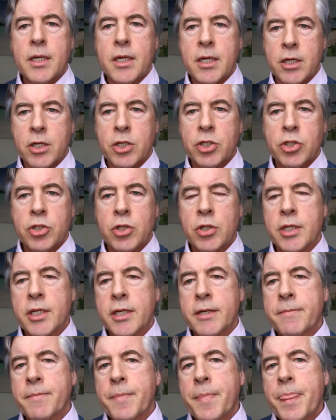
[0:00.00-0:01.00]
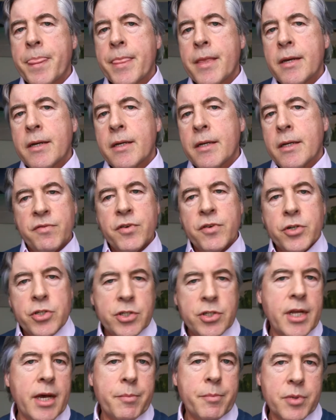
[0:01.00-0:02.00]
initially. The
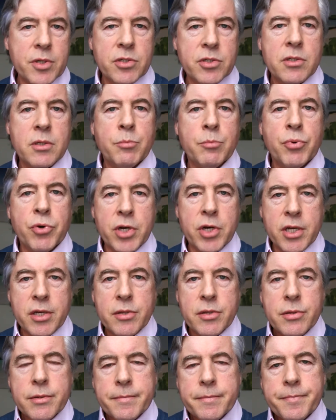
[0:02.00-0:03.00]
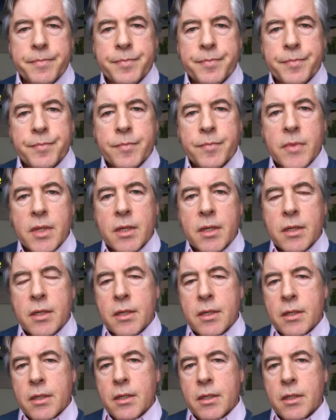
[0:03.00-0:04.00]
first step is to breathe.
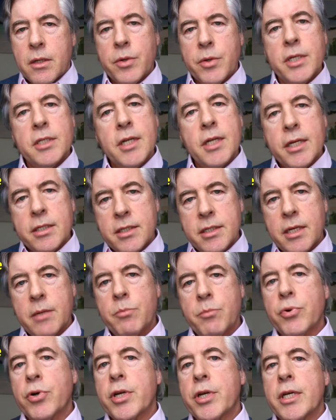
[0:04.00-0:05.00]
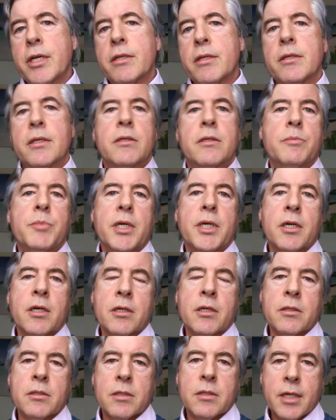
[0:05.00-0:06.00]
And the reason I say breathe is
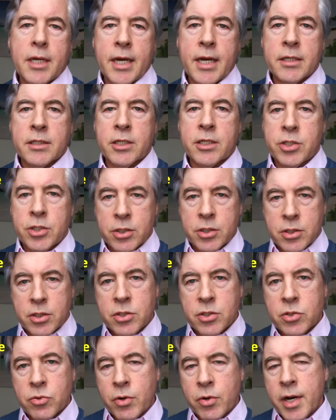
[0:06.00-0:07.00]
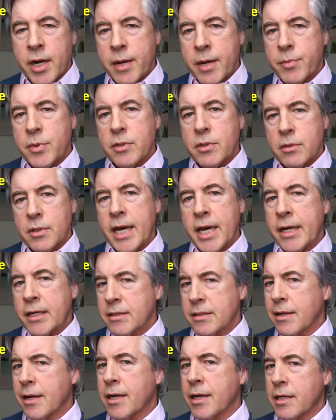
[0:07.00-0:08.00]
because, as I just described,
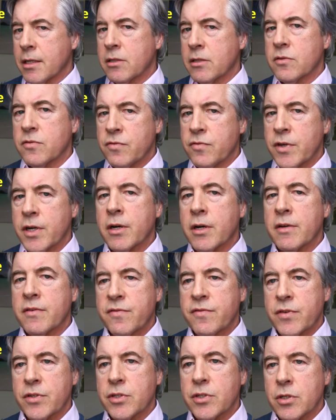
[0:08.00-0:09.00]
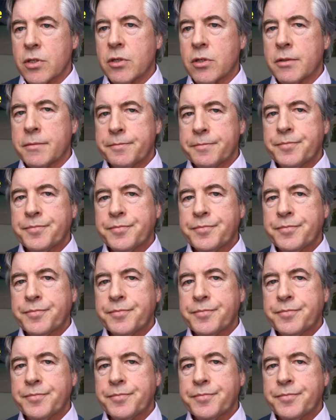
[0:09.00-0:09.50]
anxiety is very physical